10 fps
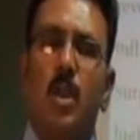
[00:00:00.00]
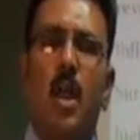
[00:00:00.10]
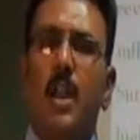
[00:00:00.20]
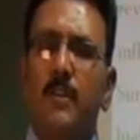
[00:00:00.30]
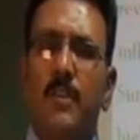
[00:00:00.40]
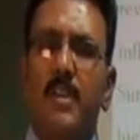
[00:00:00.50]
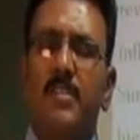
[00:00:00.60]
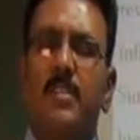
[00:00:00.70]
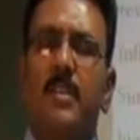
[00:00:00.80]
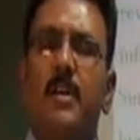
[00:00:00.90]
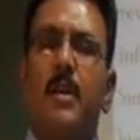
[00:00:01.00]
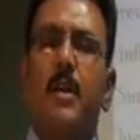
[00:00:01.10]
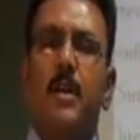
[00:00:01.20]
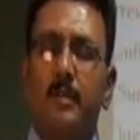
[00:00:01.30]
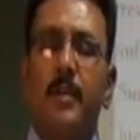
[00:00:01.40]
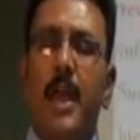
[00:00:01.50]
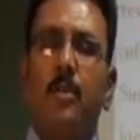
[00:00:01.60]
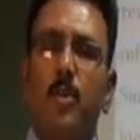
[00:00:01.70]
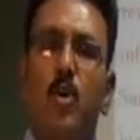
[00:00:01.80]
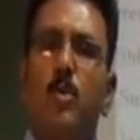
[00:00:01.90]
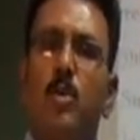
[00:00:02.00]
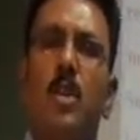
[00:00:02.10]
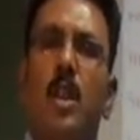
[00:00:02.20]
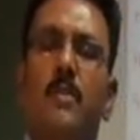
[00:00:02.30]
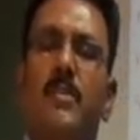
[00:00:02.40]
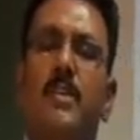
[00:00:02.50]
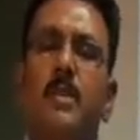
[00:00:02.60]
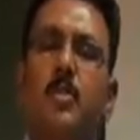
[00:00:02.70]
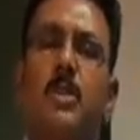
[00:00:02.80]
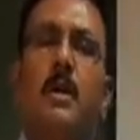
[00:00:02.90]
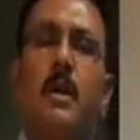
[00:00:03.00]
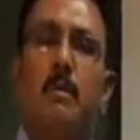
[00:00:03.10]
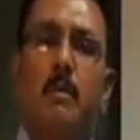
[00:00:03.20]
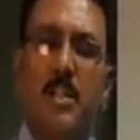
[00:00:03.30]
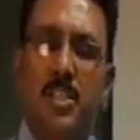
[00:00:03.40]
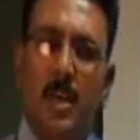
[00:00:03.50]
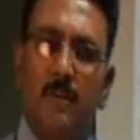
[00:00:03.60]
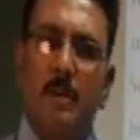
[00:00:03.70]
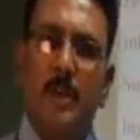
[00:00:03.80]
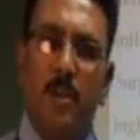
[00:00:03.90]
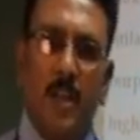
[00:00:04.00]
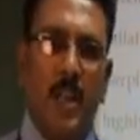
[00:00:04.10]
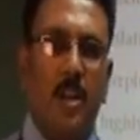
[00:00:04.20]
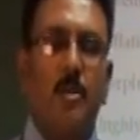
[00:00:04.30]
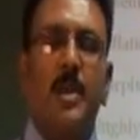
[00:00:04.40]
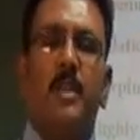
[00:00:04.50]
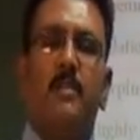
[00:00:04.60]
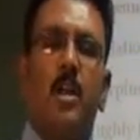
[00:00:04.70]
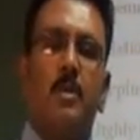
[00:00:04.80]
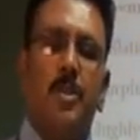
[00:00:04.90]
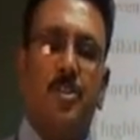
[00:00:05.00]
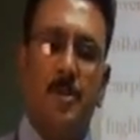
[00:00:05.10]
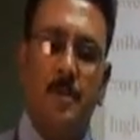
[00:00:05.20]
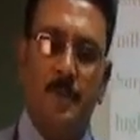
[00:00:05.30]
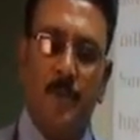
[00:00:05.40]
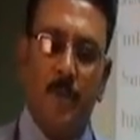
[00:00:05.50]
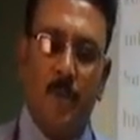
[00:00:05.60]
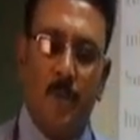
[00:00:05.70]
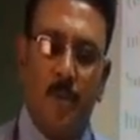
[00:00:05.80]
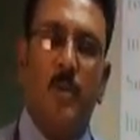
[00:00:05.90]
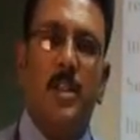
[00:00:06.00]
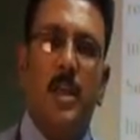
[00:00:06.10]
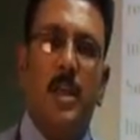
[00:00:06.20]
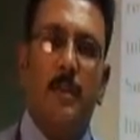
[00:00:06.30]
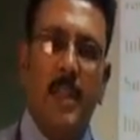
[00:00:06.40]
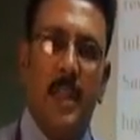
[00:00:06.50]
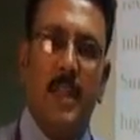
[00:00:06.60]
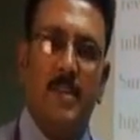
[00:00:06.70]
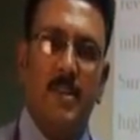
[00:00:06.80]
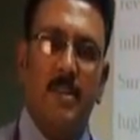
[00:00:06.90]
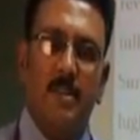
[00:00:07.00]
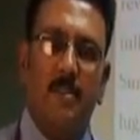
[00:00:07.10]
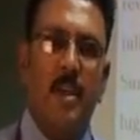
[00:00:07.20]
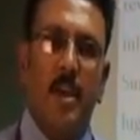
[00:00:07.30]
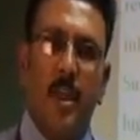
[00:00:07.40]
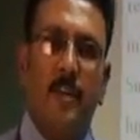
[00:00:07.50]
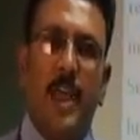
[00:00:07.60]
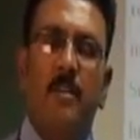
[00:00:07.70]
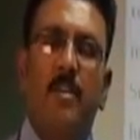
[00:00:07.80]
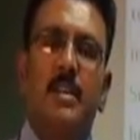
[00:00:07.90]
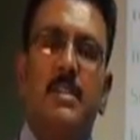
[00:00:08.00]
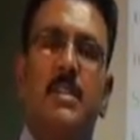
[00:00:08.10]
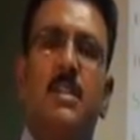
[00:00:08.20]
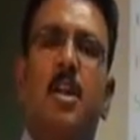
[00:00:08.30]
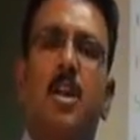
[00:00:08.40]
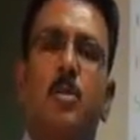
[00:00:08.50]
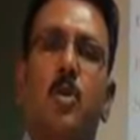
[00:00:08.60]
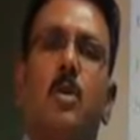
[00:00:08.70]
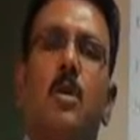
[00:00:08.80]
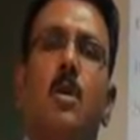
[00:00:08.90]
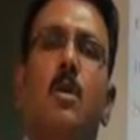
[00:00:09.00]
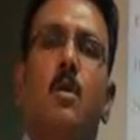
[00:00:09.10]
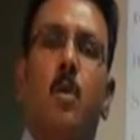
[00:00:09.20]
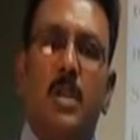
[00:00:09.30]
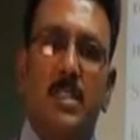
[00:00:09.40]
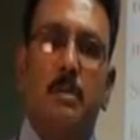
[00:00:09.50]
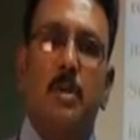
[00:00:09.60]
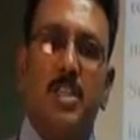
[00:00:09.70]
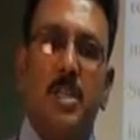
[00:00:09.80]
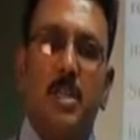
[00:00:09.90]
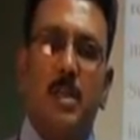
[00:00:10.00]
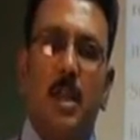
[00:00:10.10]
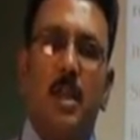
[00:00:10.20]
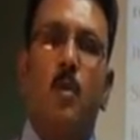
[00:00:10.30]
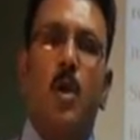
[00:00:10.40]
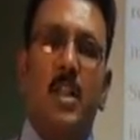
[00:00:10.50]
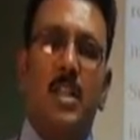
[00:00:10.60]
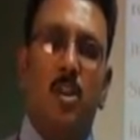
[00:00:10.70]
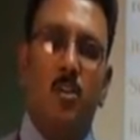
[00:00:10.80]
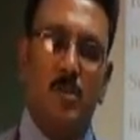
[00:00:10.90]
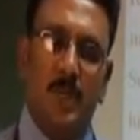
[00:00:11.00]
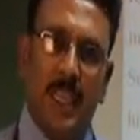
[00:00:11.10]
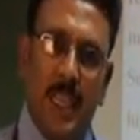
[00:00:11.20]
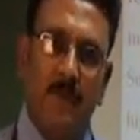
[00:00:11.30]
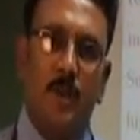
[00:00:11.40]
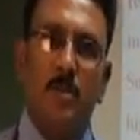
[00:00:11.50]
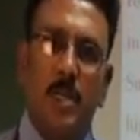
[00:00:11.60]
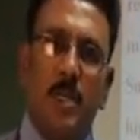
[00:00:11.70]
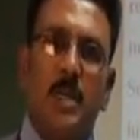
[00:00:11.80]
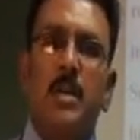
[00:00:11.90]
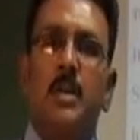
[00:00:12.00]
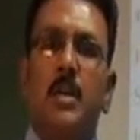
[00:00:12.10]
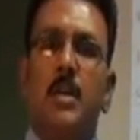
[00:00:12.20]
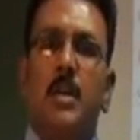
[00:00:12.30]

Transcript: lot of things, we have to know about lot of things about the budget of a particular economic environment. So in the coming classes, we have to discuss a lot about what is the budget and what are the announcements came from the